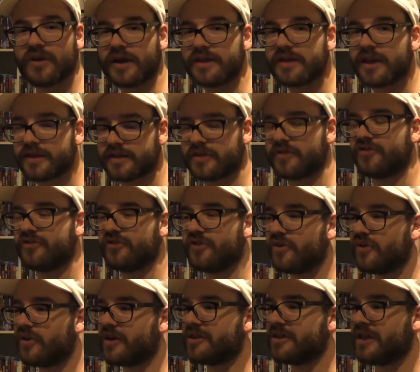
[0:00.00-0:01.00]
I like the
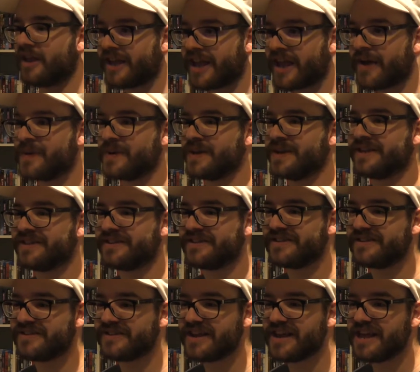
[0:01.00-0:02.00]
show. I like how it
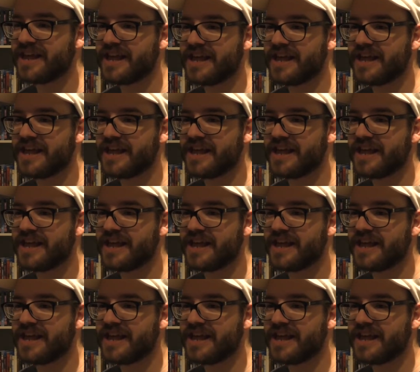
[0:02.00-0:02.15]
ends.